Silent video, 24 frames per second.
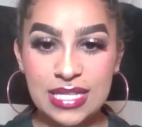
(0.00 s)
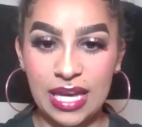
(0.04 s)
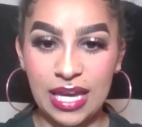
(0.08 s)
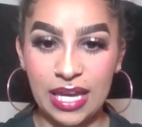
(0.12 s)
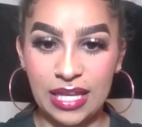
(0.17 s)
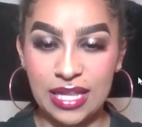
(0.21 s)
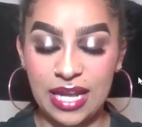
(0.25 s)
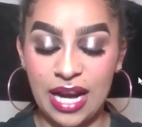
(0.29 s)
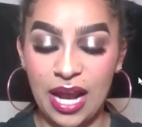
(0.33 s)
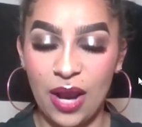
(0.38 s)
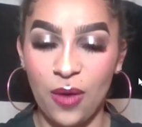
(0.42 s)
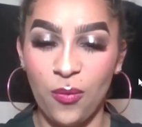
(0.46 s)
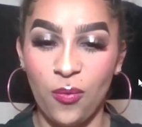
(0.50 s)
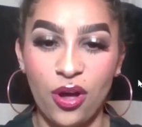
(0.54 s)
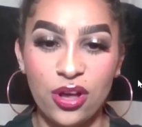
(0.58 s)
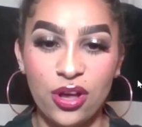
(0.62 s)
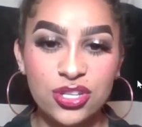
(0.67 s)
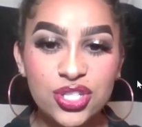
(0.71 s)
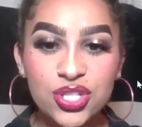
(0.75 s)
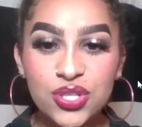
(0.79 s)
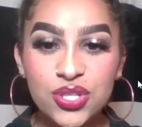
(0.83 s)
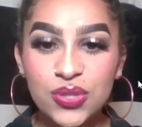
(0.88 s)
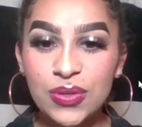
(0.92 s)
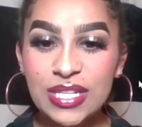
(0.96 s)
that I
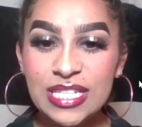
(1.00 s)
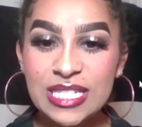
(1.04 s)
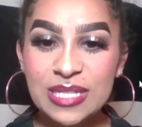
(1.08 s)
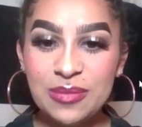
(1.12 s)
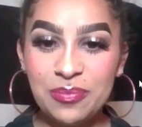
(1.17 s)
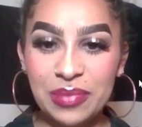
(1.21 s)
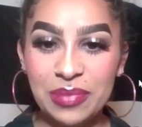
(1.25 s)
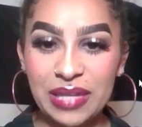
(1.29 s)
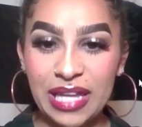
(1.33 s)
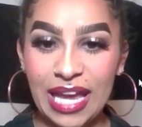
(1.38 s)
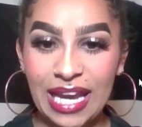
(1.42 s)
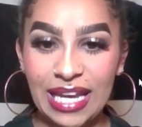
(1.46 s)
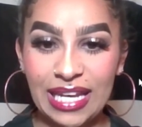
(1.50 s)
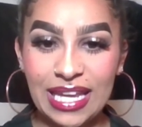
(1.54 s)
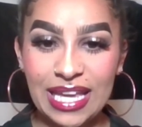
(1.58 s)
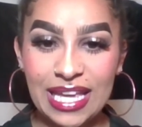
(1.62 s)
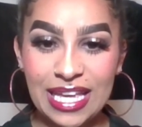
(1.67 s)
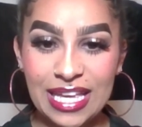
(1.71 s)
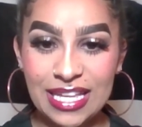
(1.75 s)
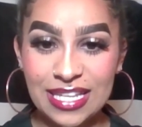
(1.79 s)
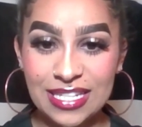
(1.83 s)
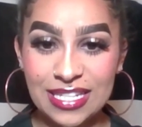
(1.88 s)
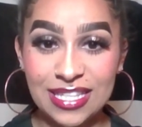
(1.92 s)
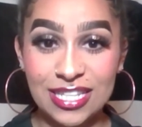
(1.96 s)
want to explain
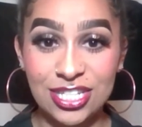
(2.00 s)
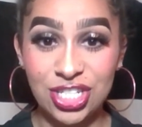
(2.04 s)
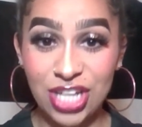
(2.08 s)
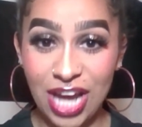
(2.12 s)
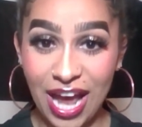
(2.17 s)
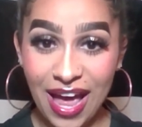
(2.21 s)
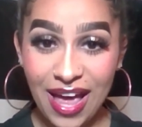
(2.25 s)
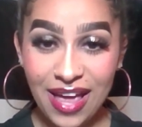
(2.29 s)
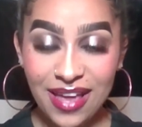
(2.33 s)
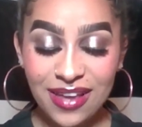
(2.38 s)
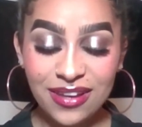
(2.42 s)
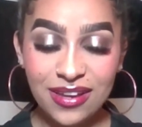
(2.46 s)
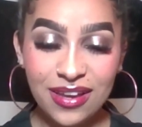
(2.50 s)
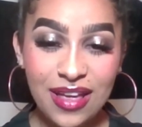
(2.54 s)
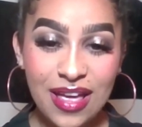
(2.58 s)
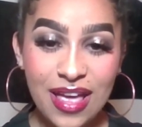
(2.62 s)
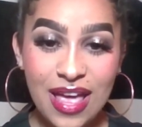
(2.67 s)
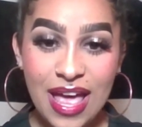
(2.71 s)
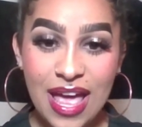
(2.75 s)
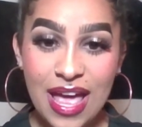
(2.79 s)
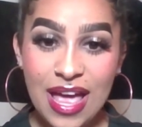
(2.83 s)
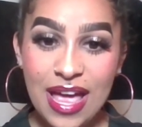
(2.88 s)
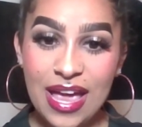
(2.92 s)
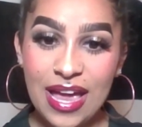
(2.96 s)
is the chat.
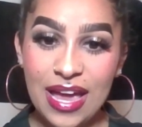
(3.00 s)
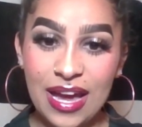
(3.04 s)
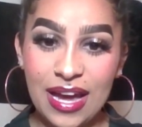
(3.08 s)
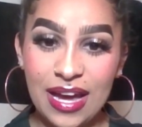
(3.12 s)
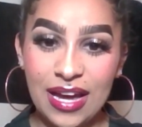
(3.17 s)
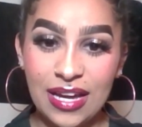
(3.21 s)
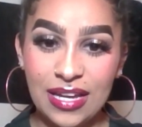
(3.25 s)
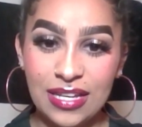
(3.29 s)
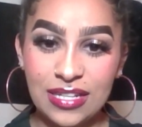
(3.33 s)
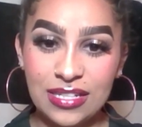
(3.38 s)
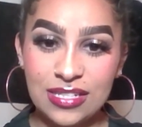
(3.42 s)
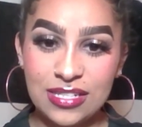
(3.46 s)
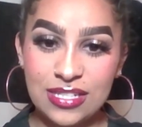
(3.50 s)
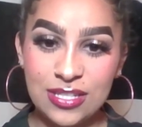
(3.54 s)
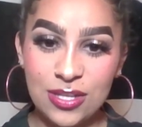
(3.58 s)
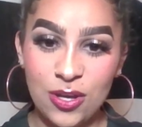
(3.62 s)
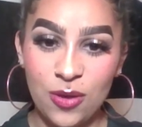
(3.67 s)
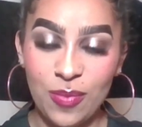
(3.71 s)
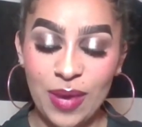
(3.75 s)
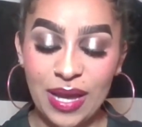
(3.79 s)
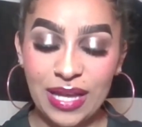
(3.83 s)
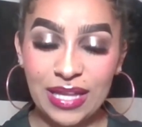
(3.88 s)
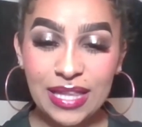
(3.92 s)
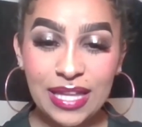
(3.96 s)
And so
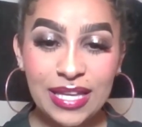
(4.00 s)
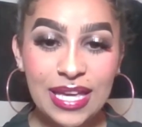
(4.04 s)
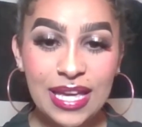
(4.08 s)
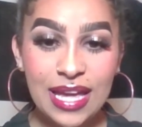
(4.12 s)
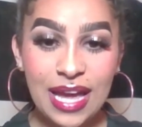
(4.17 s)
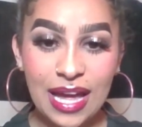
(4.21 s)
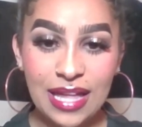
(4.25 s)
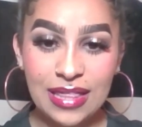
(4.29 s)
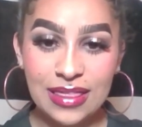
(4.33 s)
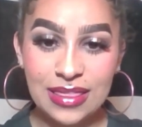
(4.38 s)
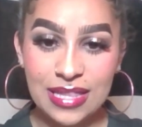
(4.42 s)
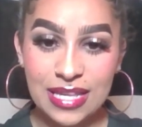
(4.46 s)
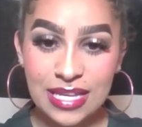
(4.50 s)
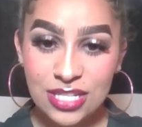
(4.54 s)
by clicking on this